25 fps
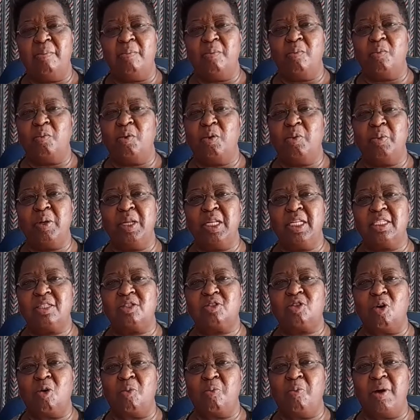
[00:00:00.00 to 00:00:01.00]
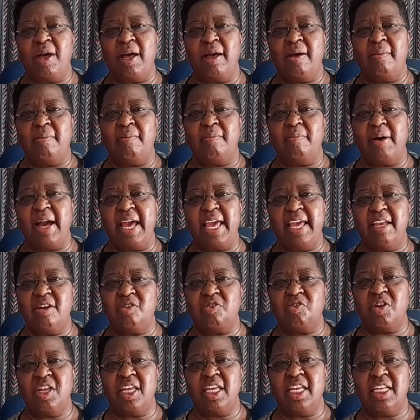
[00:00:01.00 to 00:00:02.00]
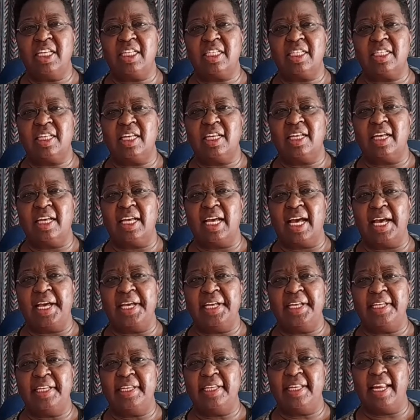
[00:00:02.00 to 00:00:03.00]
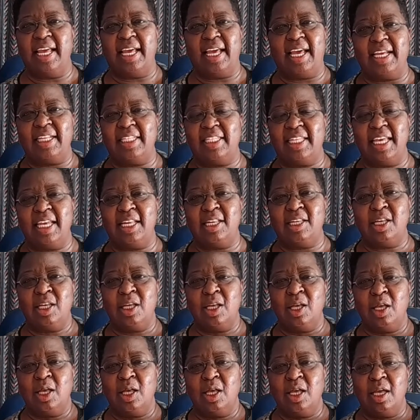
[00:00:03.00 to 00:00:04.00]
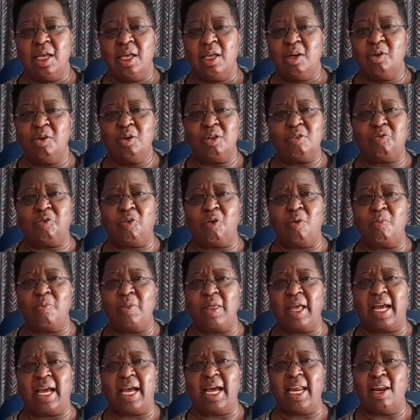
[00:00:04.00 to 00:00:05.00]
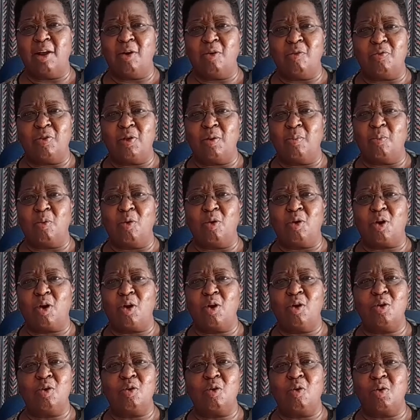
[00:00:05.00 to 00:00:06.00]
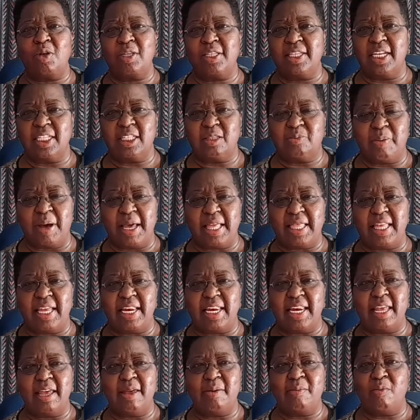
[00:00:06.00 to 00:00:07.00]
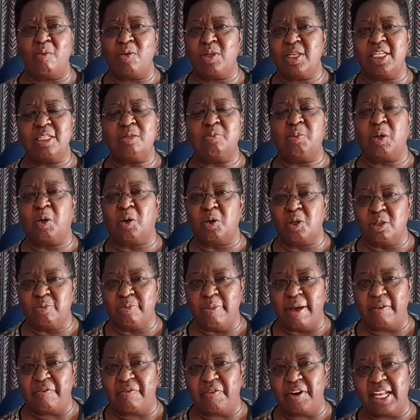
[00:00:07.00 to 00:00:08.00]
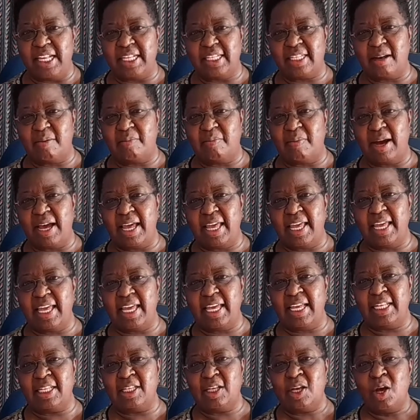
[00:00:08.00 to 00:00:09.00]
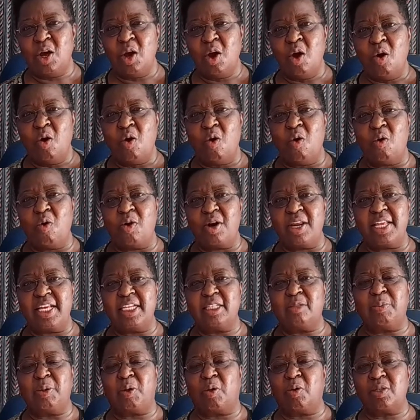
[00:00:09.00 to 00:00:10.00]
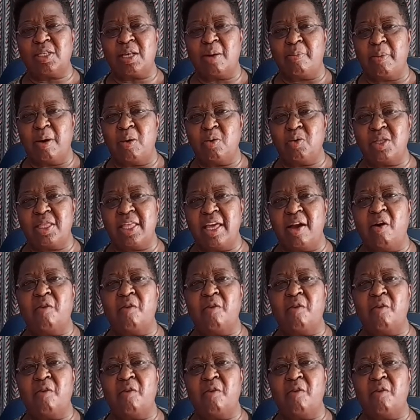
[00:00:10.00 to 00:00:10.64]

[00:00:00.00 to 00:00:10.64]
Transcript: We will stop buying drinks, like I said, not from the color of the bottle, or just by the name, or just because my friends are buying it, or just because I'm out there.